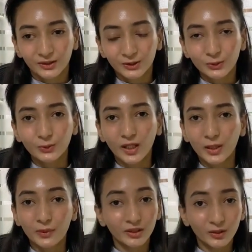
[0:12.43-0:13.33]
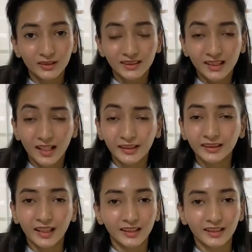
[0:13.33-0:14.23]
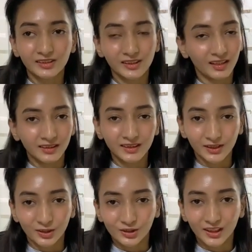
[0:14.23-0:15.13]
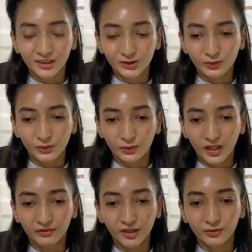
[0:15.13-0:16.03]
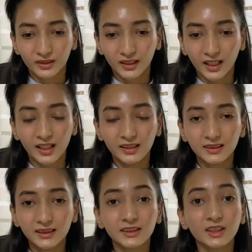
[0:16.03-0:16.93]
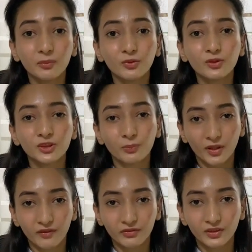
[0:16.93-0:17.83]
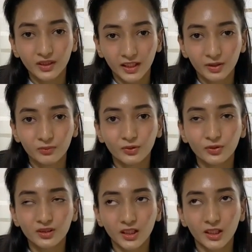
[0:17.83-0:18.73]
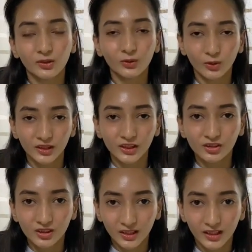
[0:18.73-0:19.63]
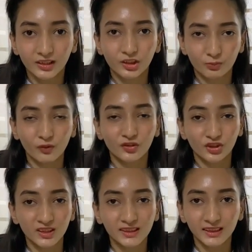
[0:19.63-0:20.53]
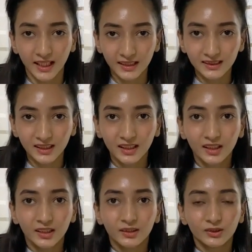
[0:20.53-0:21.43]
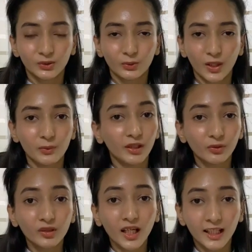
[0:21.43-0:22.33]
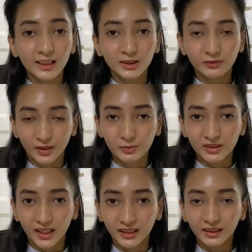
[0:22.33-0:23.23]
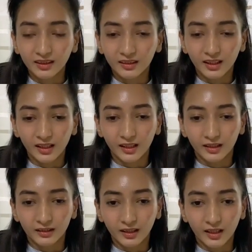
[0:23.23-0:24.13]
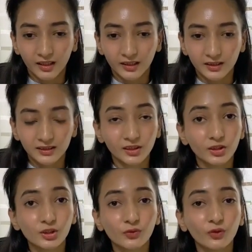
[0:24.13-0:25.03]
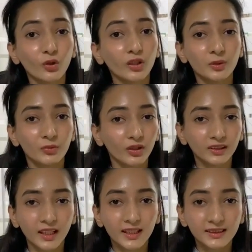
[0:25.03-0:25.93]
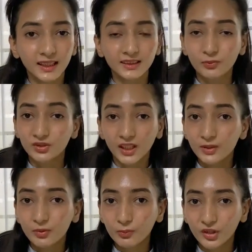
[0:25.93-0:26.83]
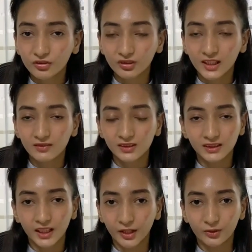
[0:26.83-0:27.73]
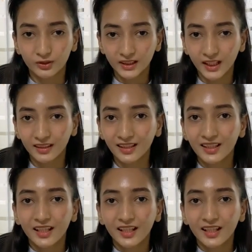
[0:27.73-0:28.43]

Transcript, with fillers: So I went online and I started searching. So I found that IELTS is the most preferred and the most acknowledged English proficiency test. So I went on the IELTS website and I searched for the mock tests and some study preparation levels that I could get